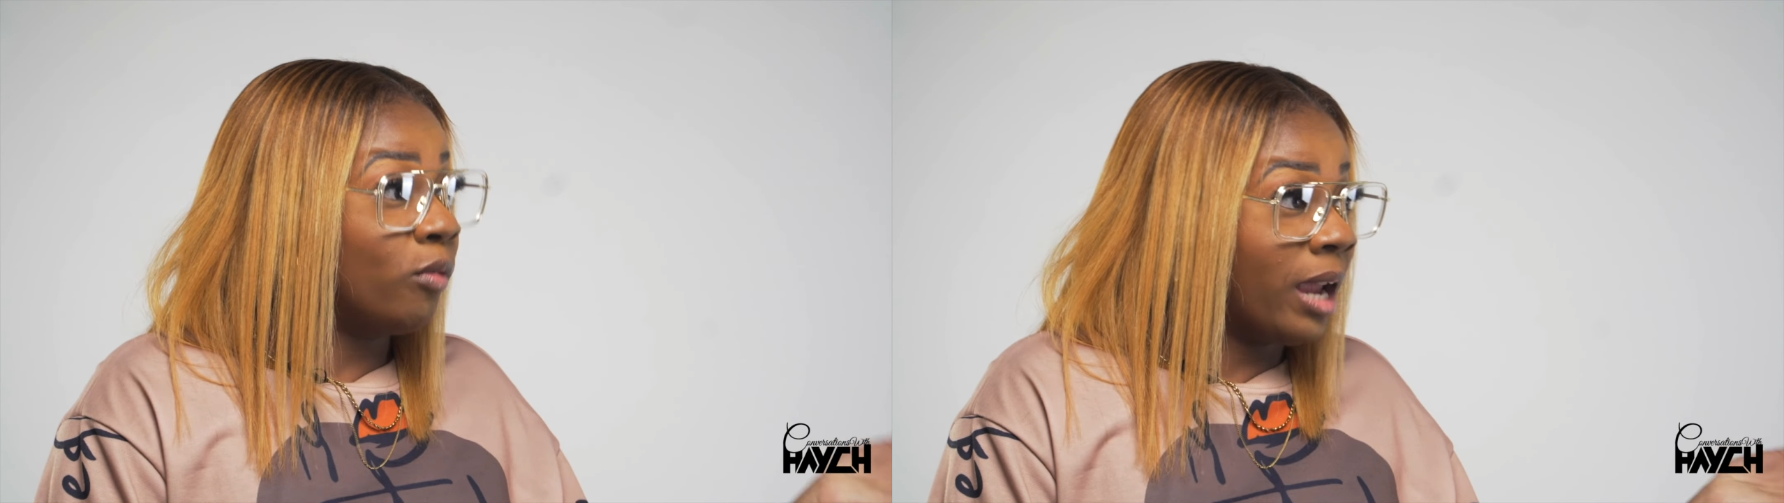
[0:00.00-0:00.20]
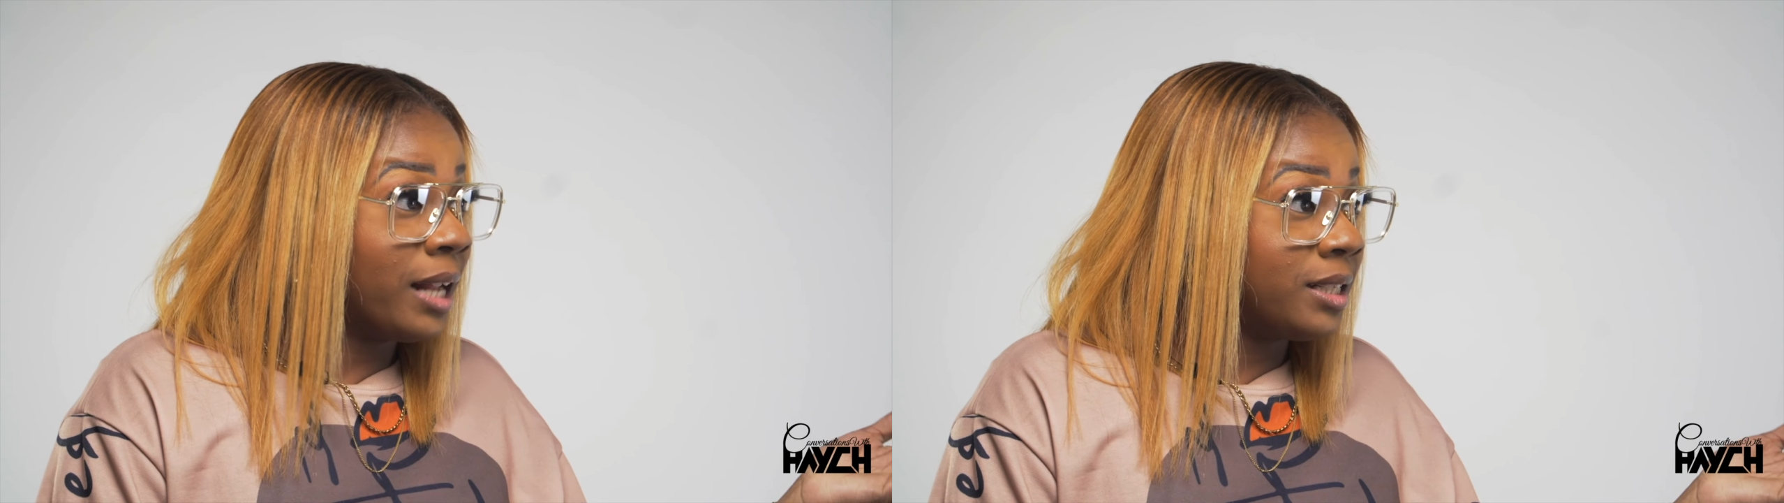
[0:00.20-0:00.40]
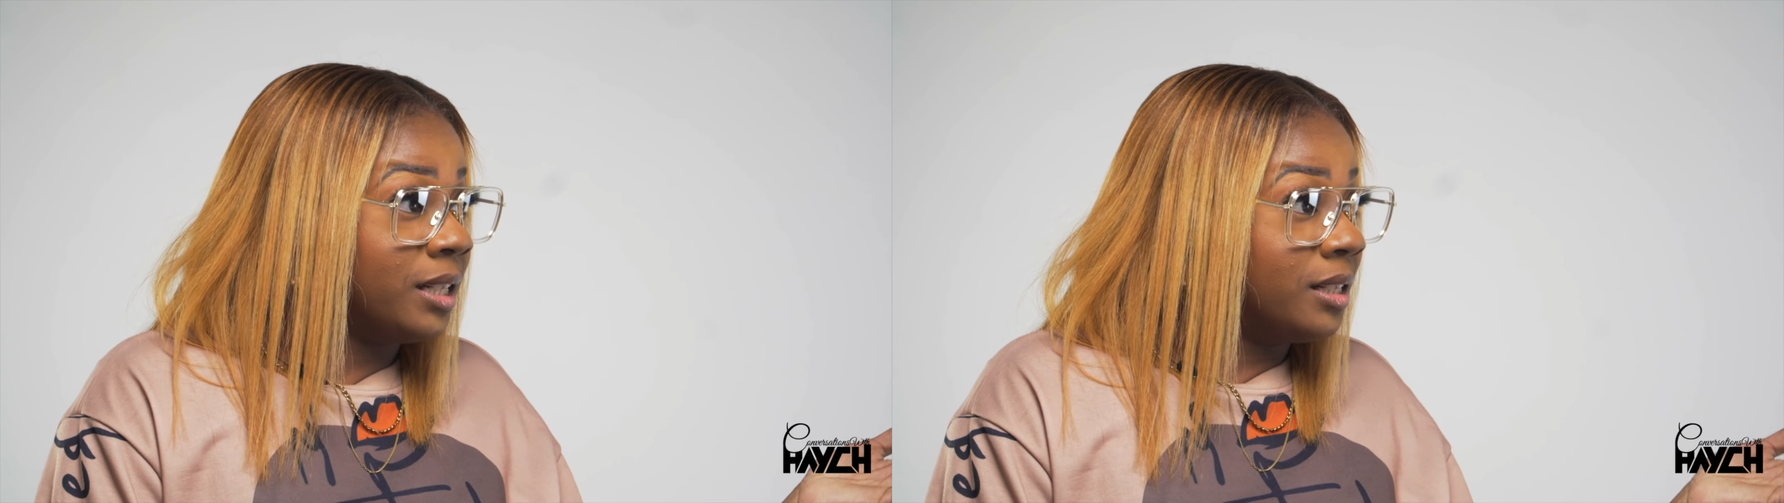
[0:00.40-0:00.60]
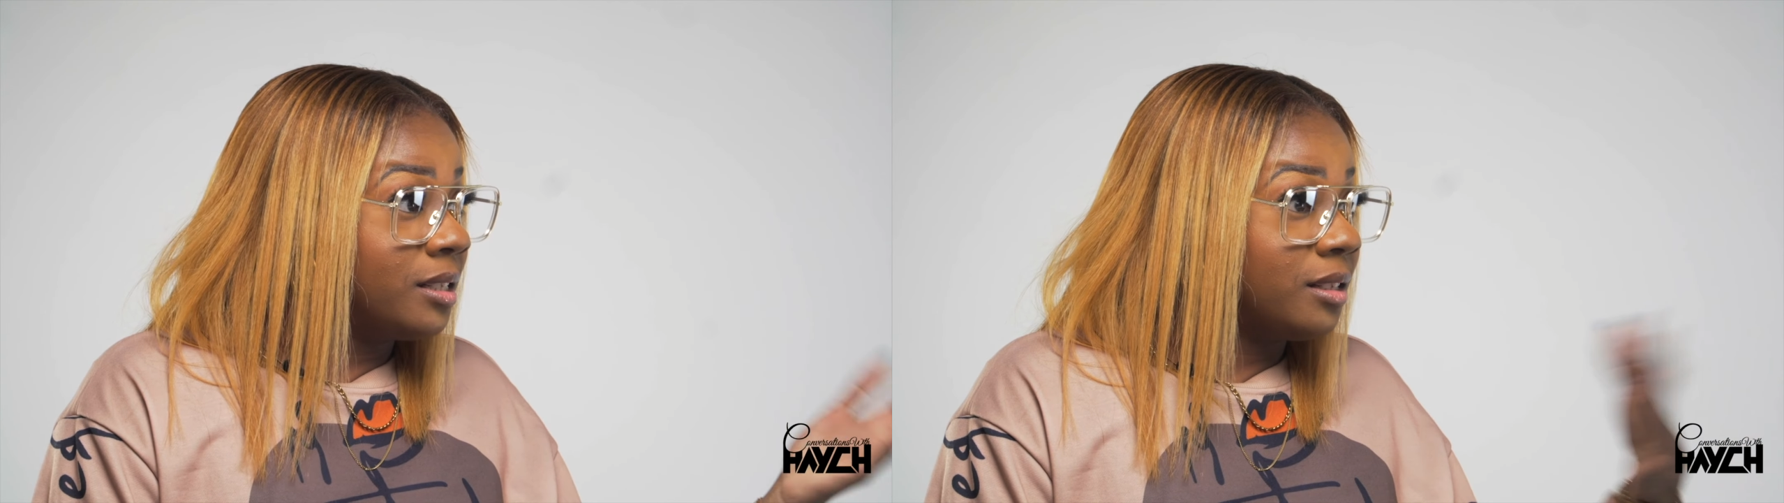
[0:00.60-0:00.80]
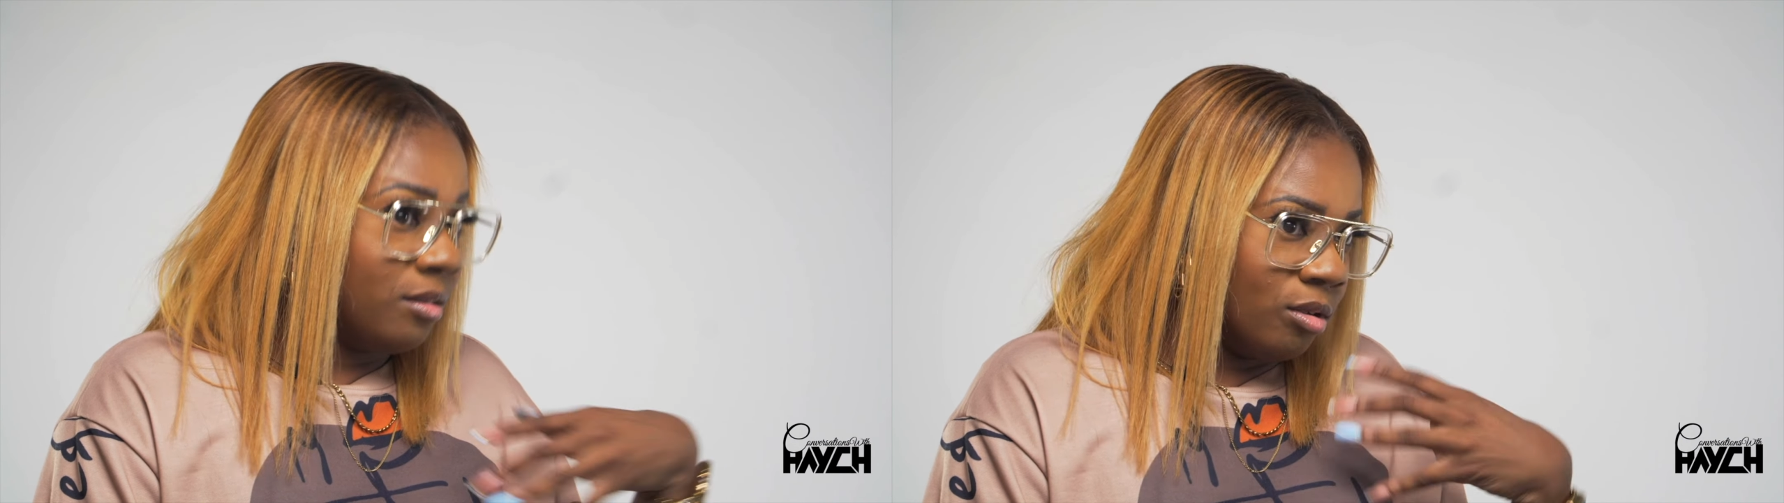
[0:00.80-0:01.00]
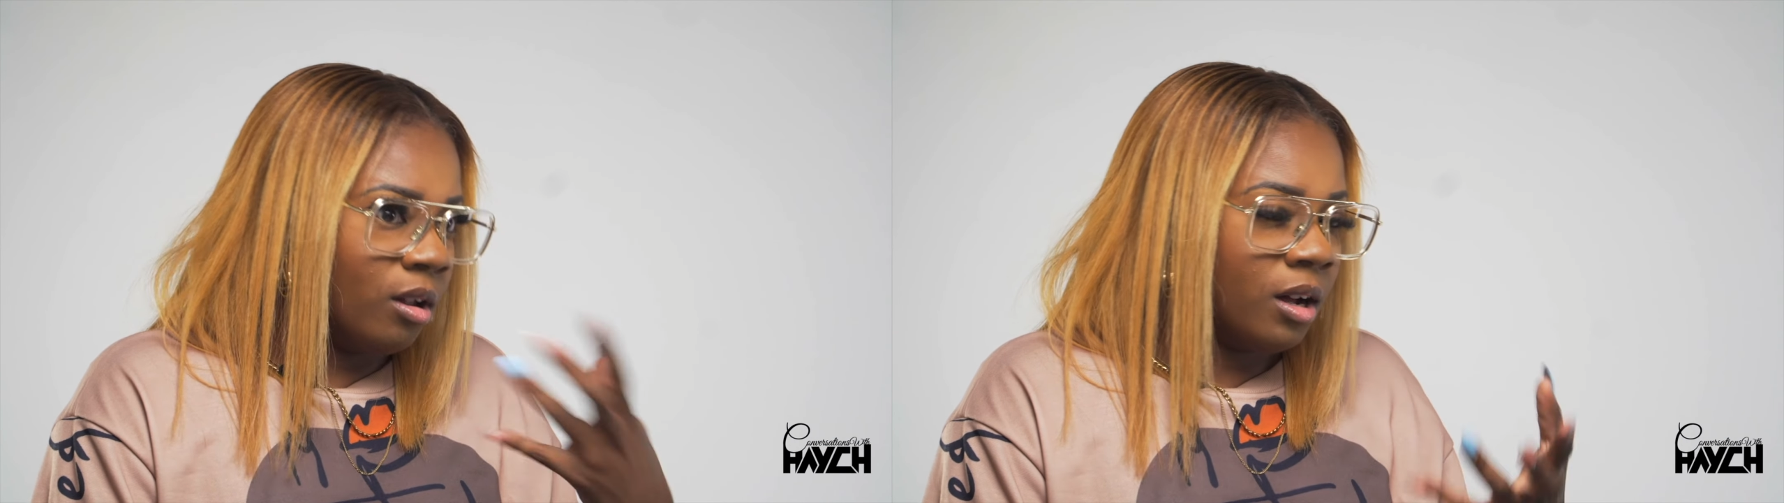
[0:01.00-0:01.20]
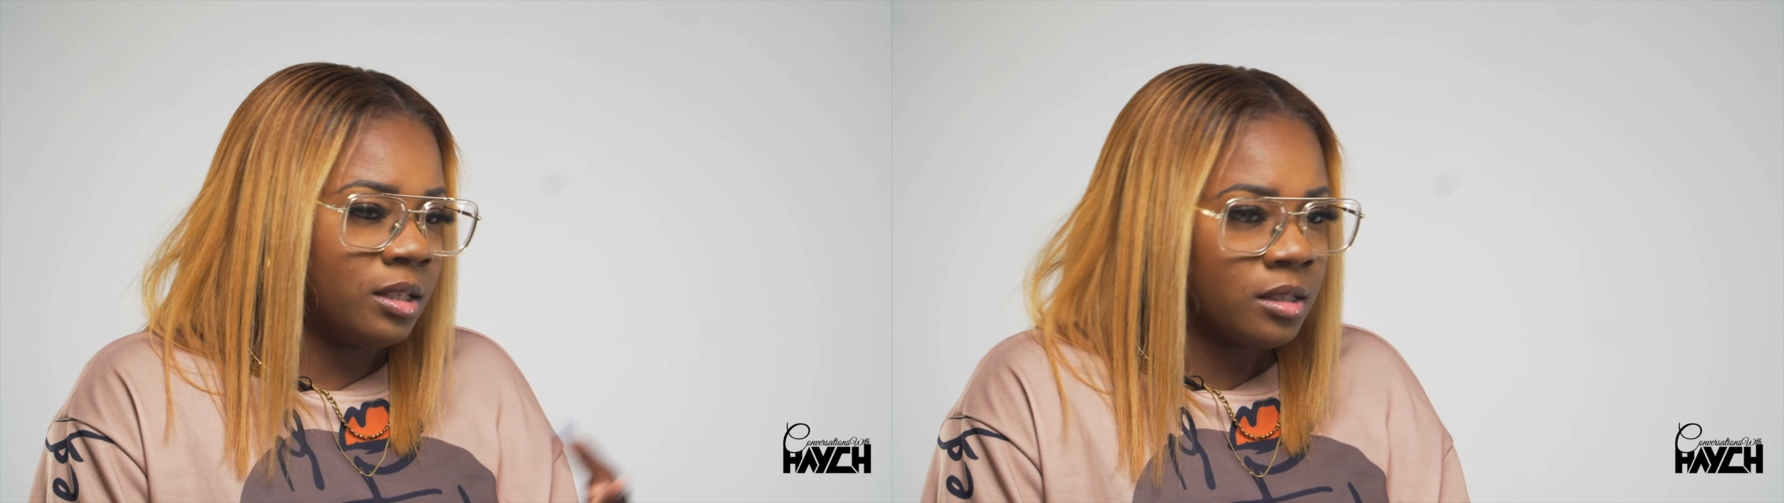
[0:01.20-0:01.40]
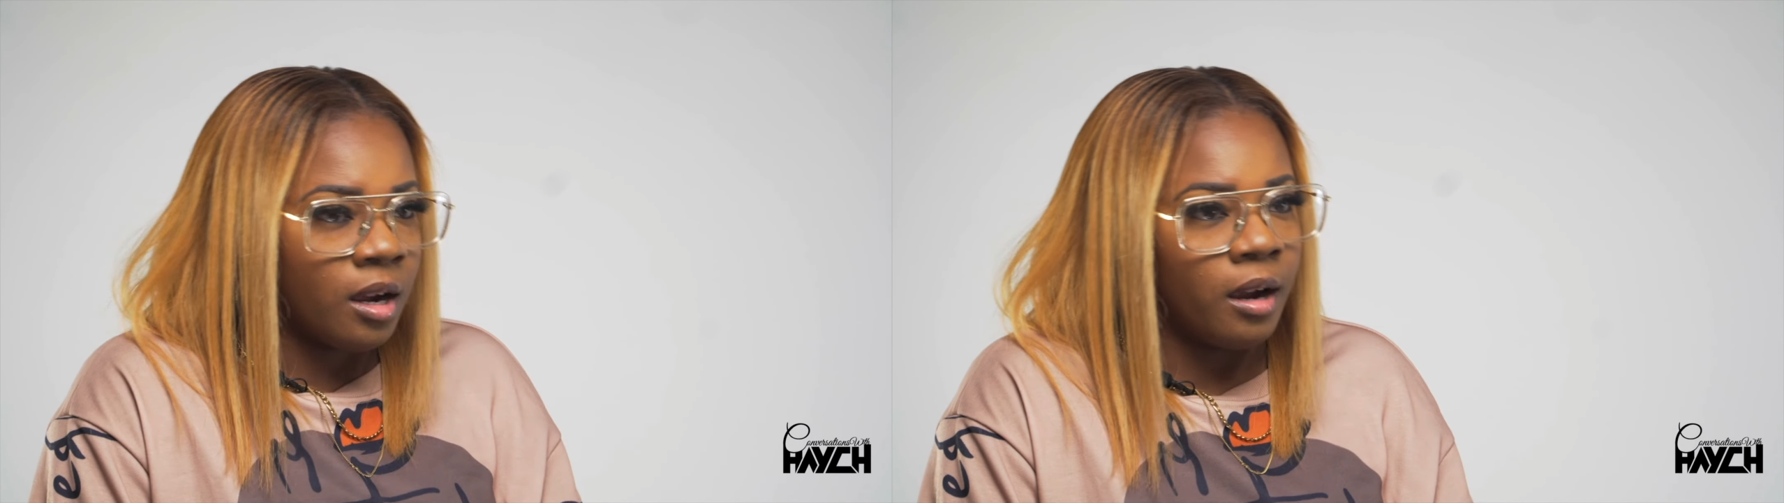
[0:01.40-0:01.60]
reacted the
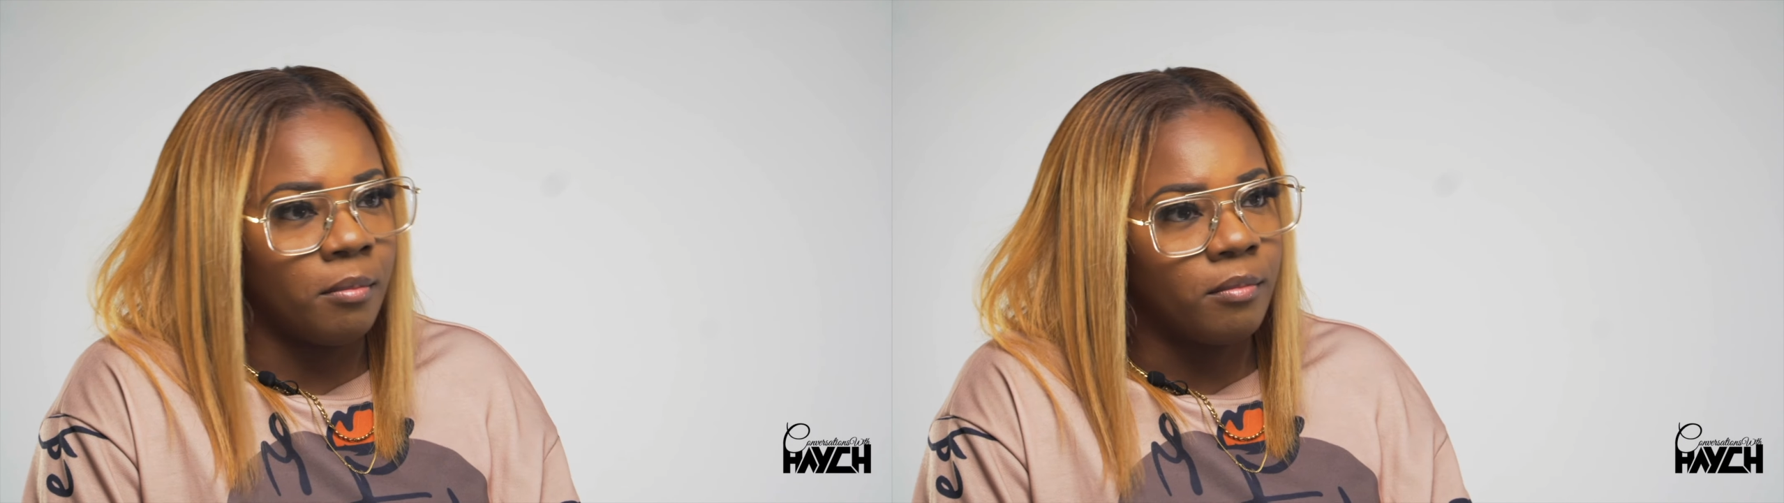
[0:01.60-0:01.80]
last time.